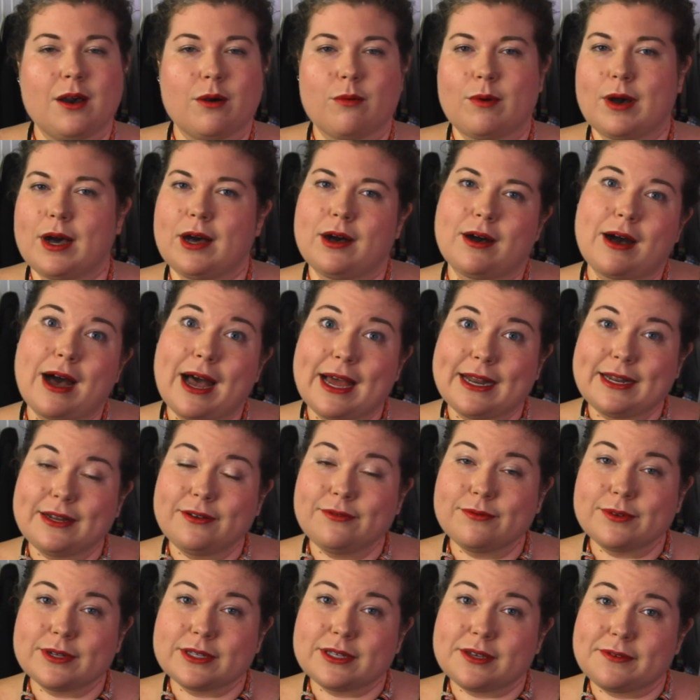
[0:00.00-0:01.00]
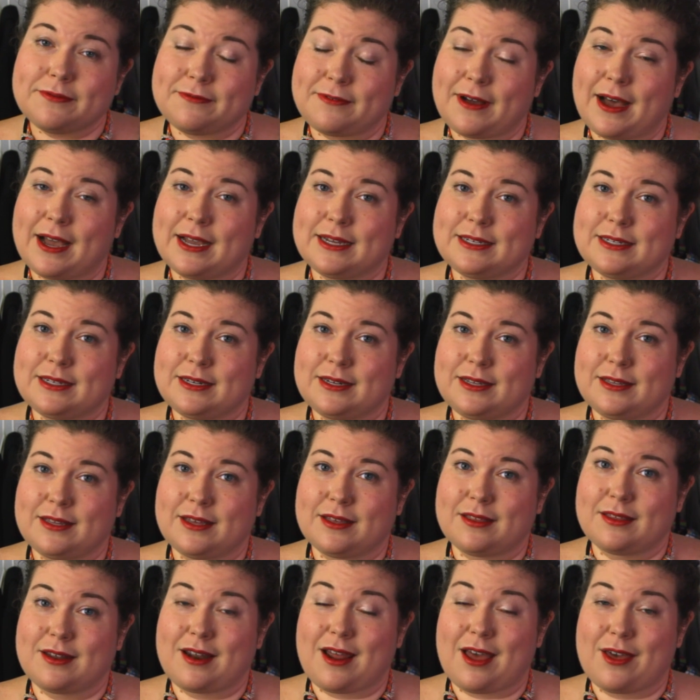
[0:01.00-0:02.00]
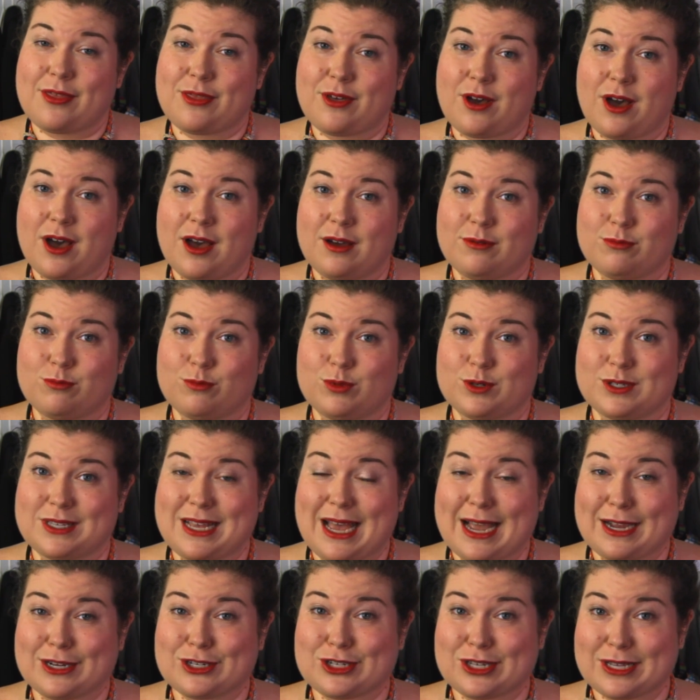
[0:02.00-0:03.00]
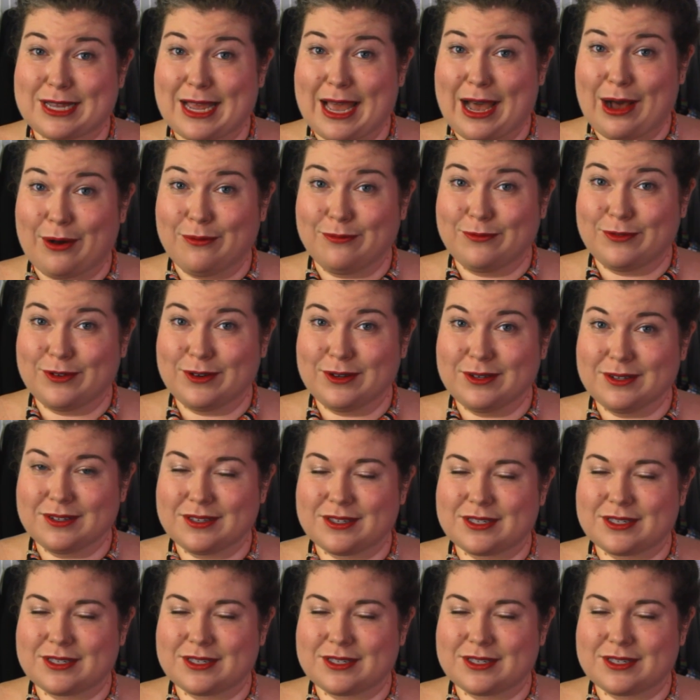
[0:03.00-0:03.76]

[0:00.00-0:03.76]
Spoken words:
Well, I didn't really find anything that I thought was actually helpful,